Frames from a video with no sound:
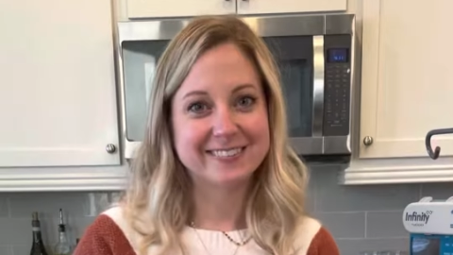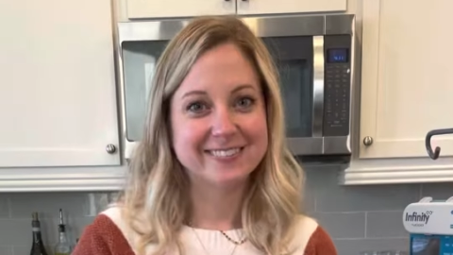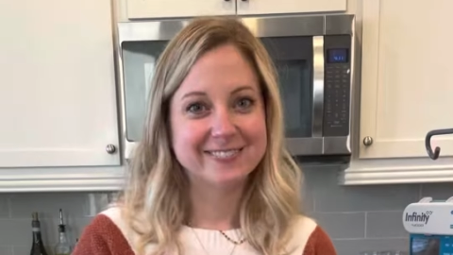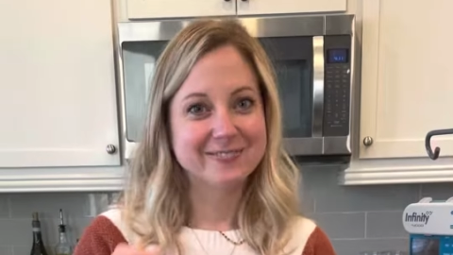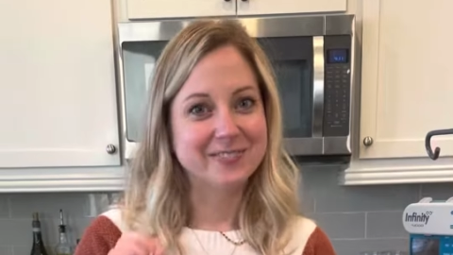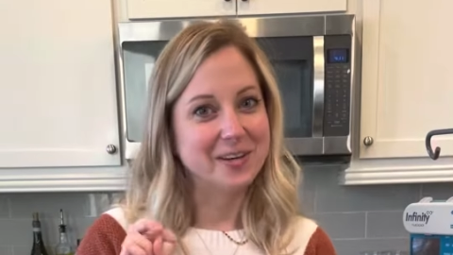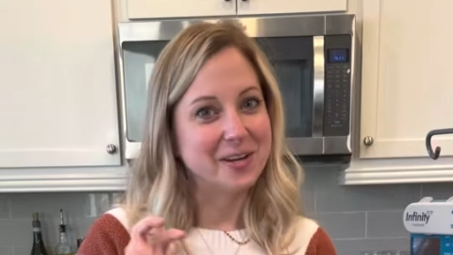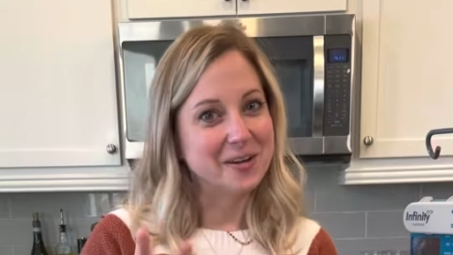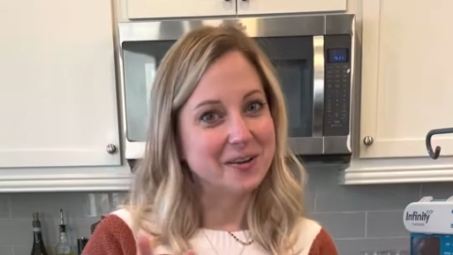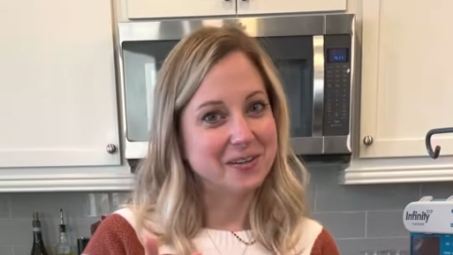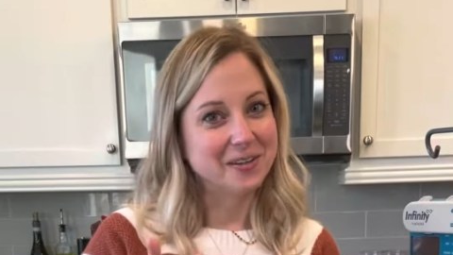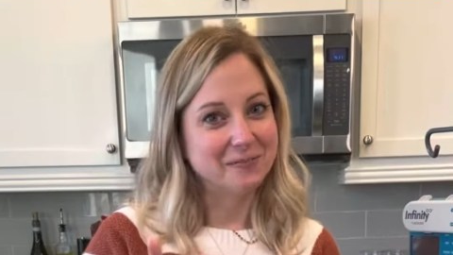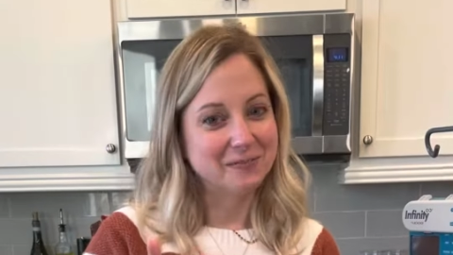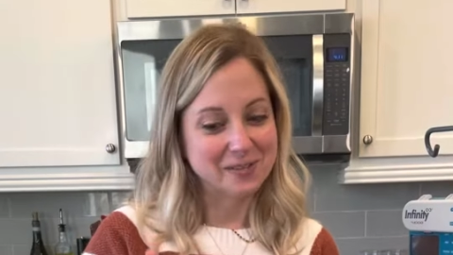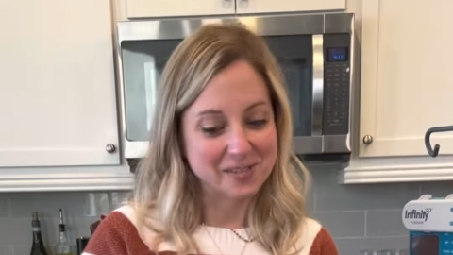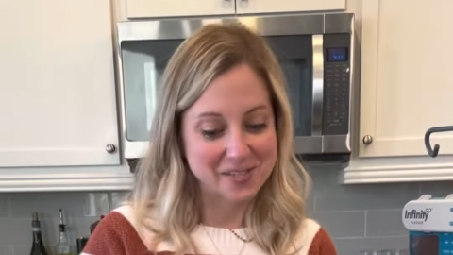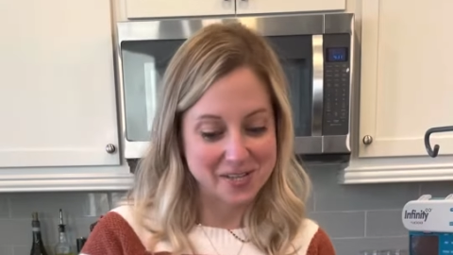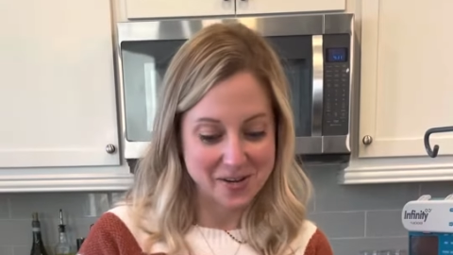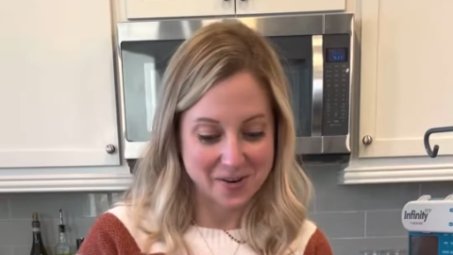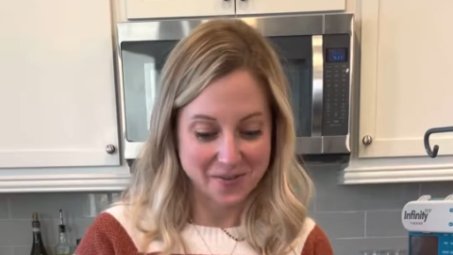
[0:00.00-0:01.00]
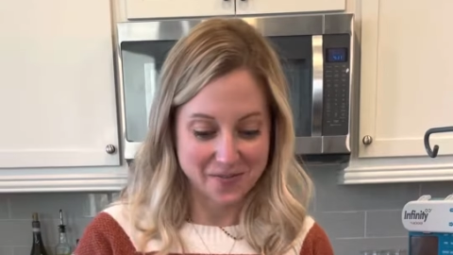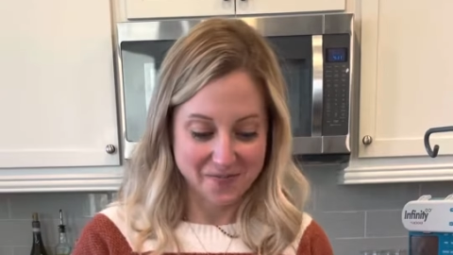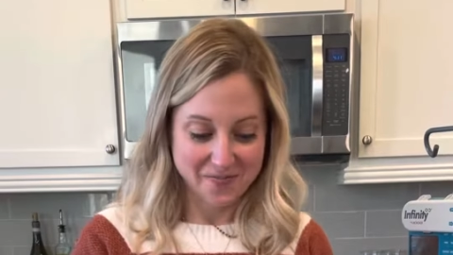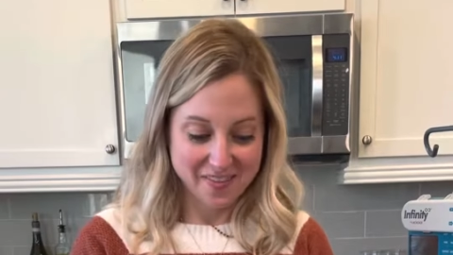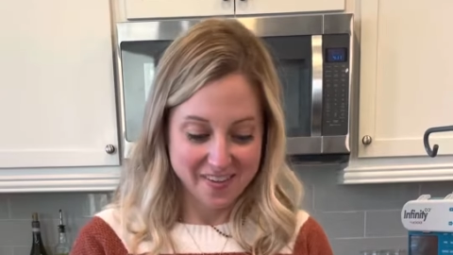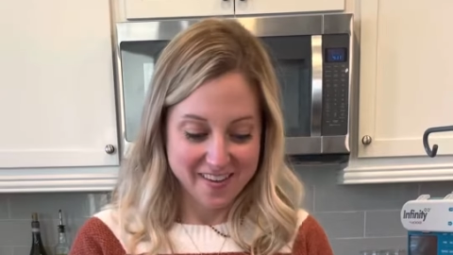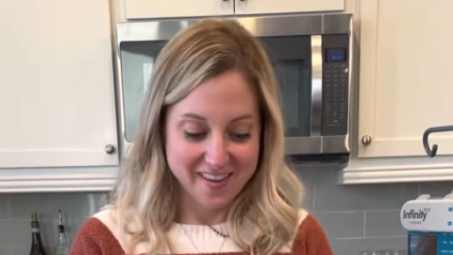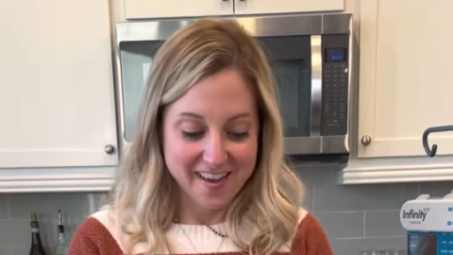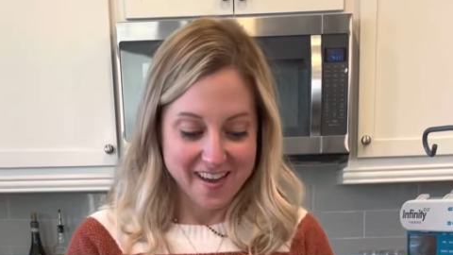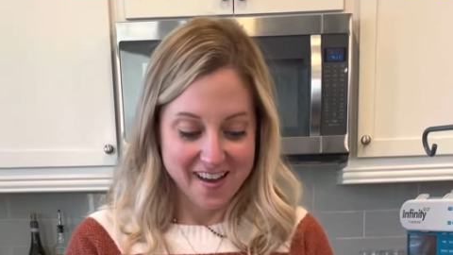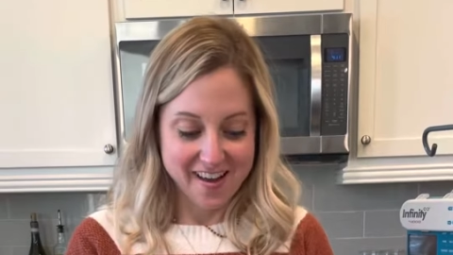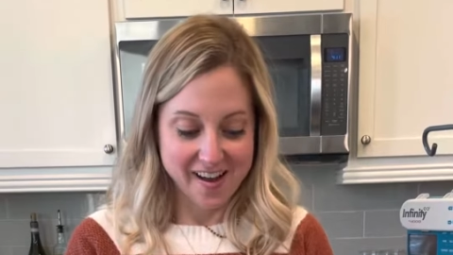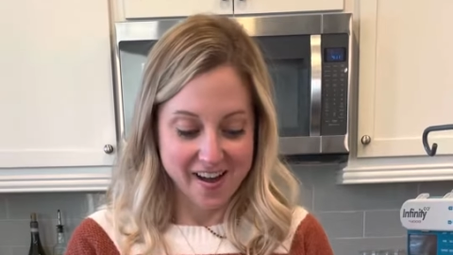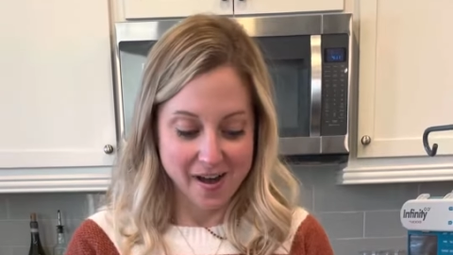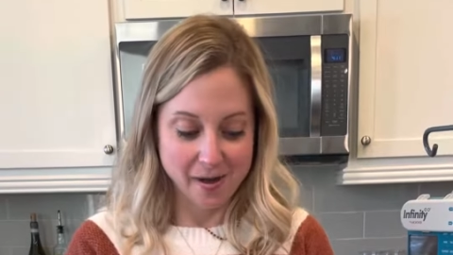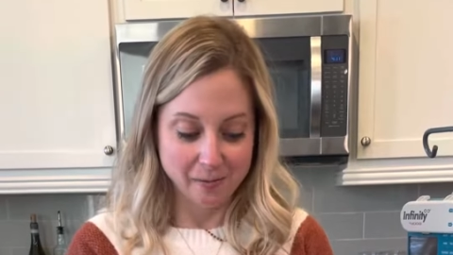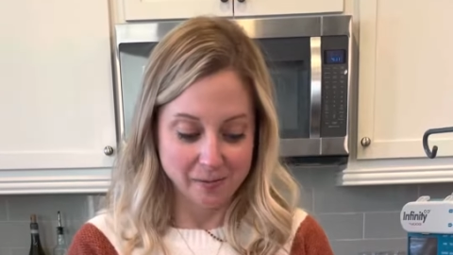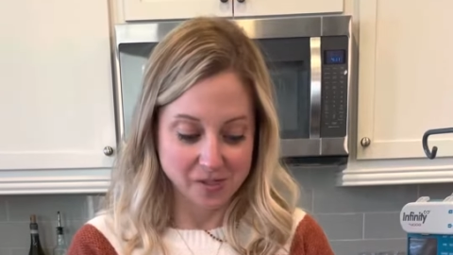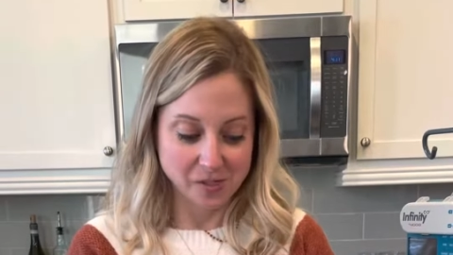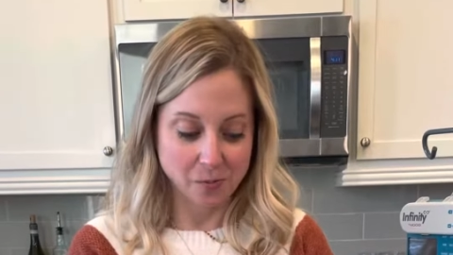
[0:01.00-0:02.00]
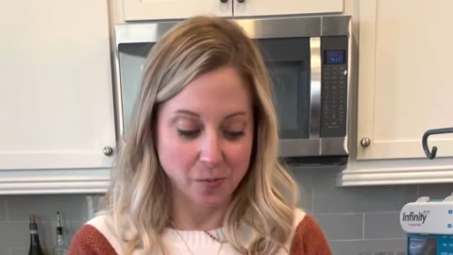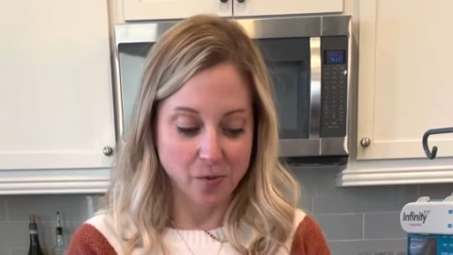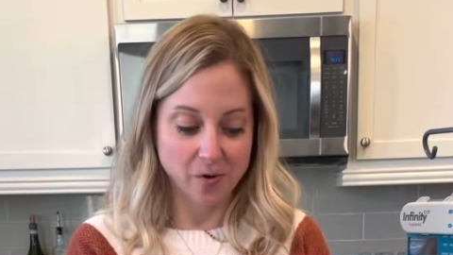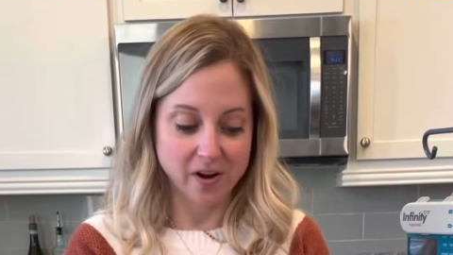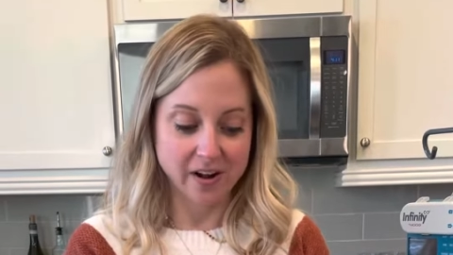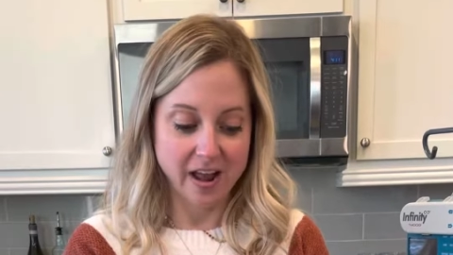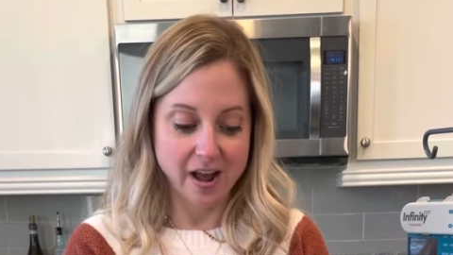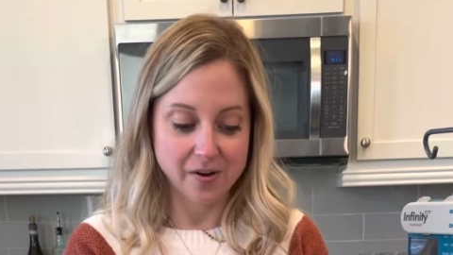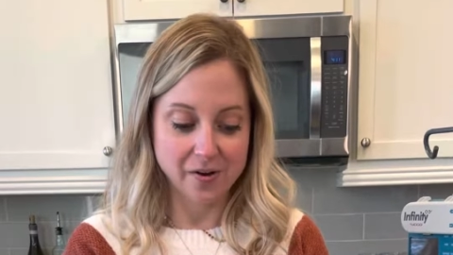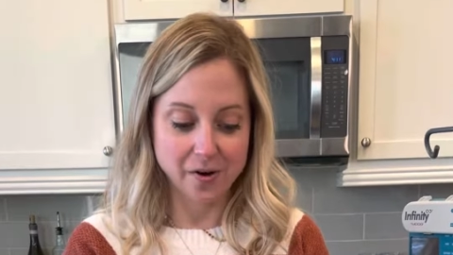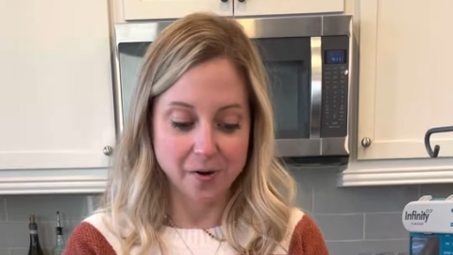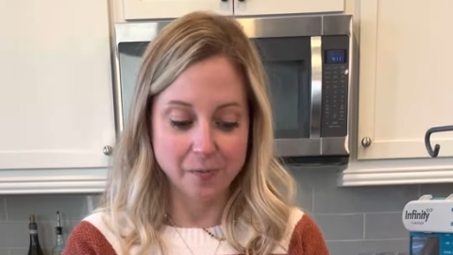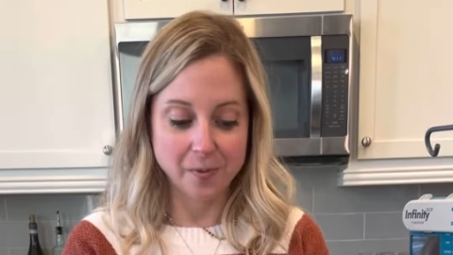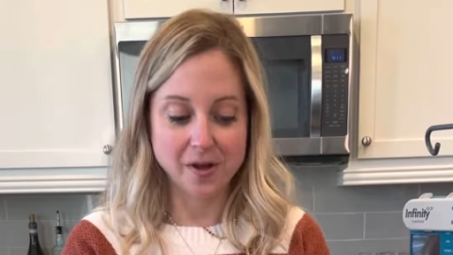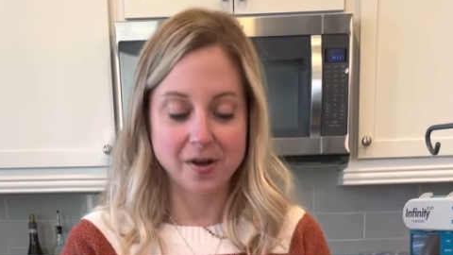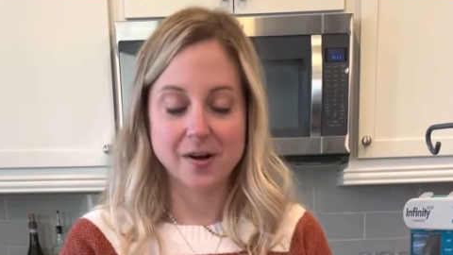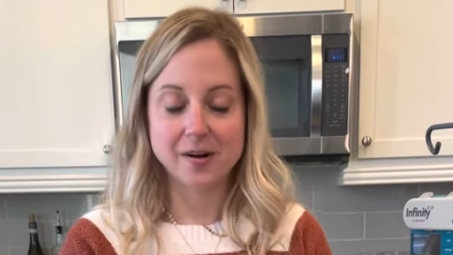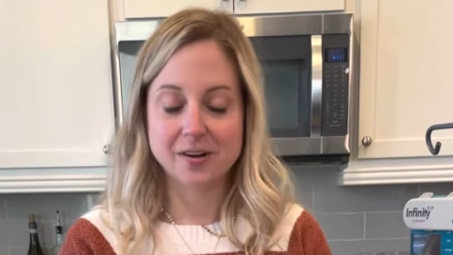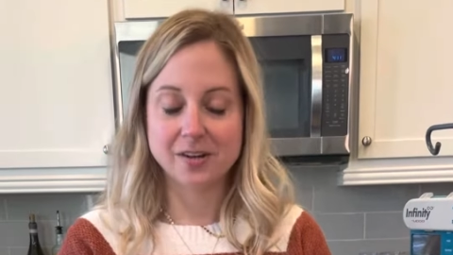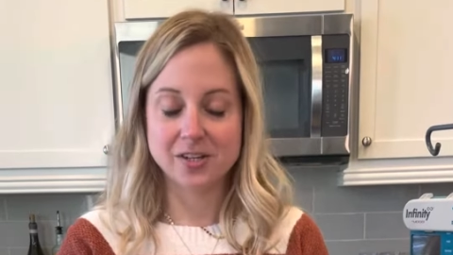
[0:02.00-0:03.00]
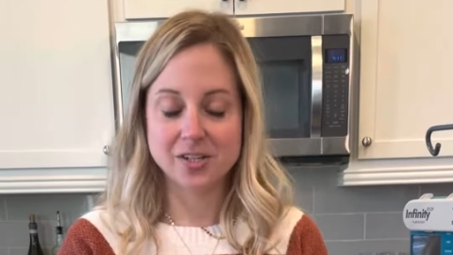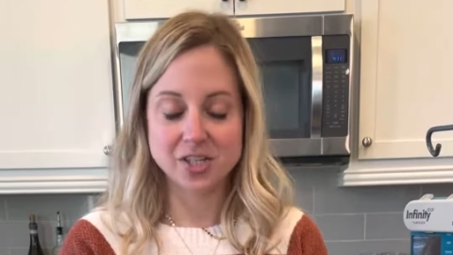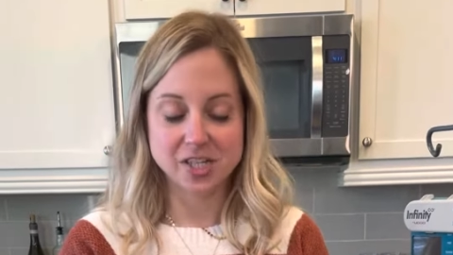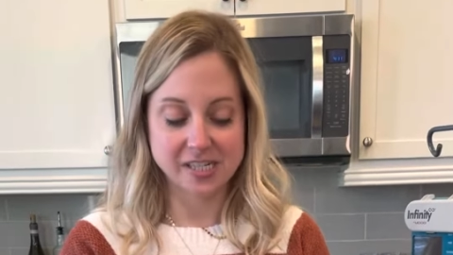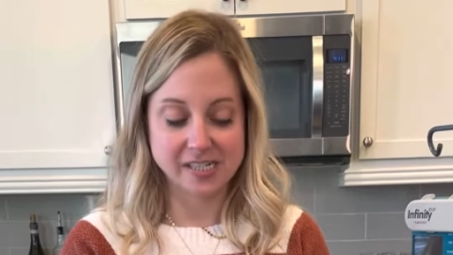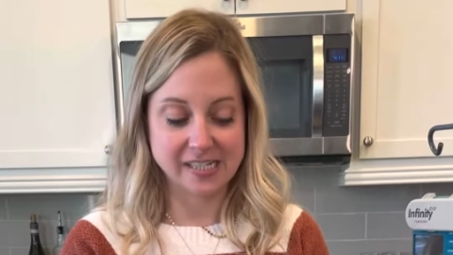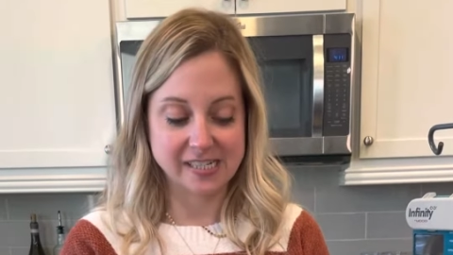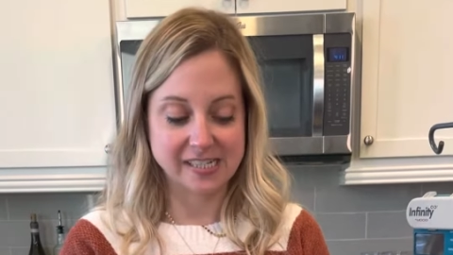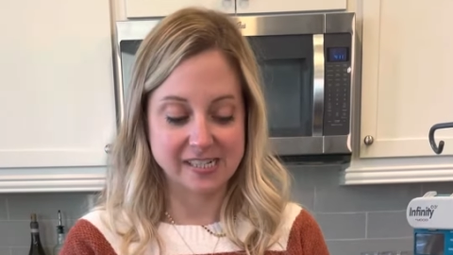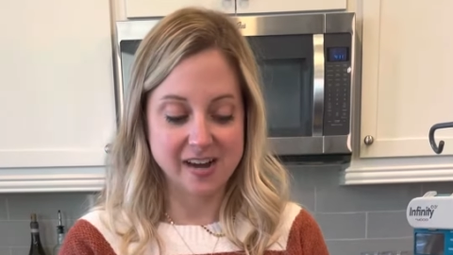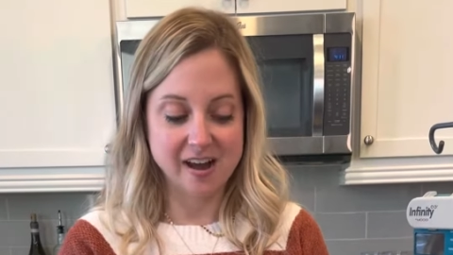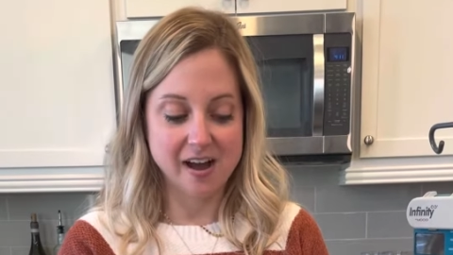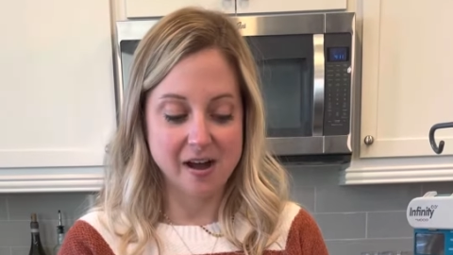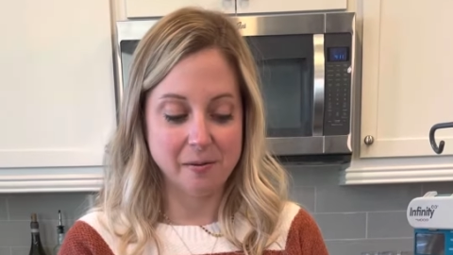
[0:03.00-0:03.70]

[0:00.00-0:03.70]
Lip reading: Video number 2. So pouring out her milk, just